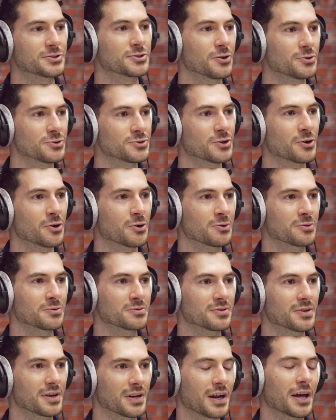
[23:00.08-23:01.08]
also
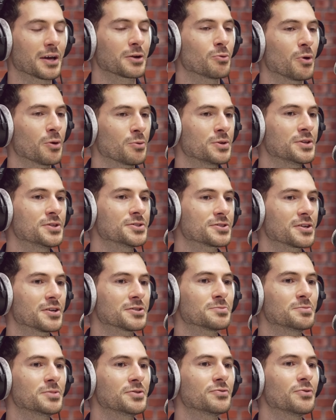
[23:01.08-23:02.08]
like what we
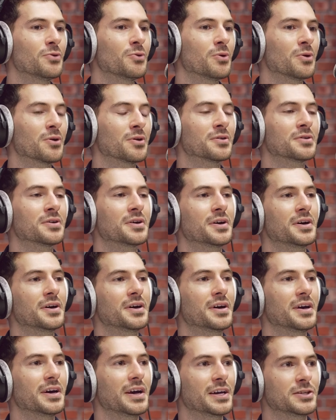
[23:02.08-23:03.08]
discussed before,
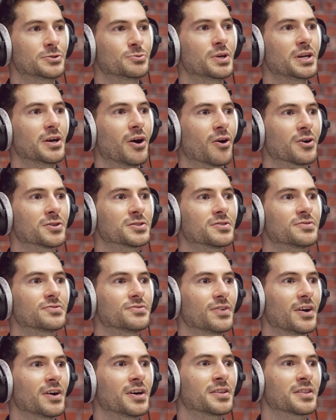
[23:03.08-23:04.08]
it's really hard to
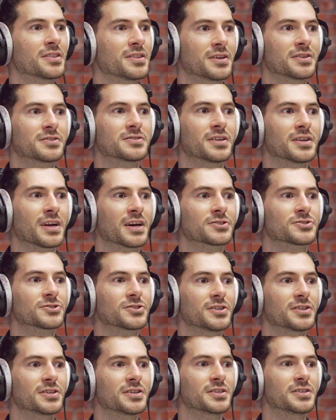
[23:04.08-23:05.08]
find things that
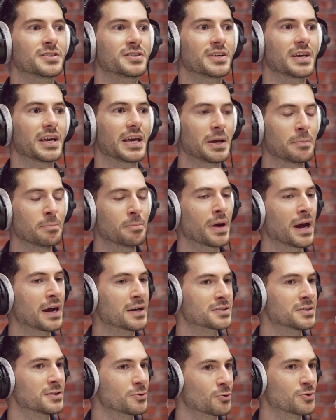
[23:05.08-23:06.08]
actually
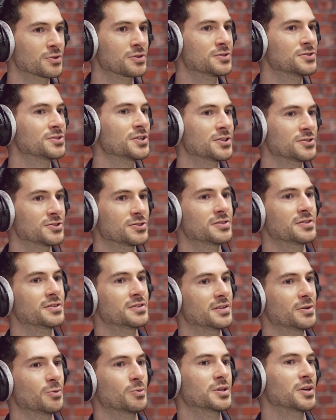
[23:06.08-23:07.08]
impact an
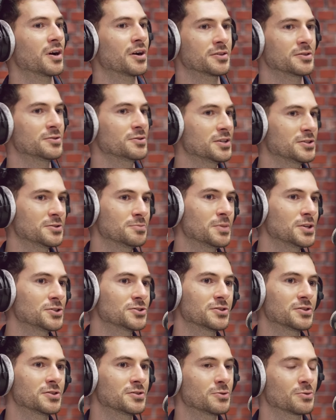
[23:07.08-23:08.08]
organization with either its
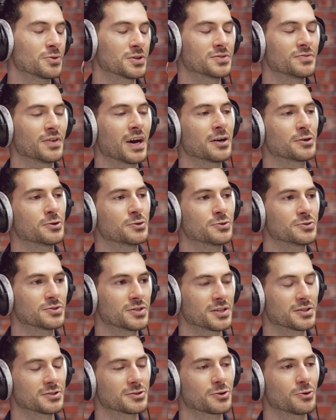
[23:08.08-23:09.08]
mission or its values
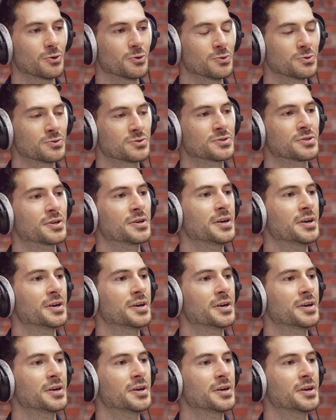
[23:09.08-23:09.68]
and its goals.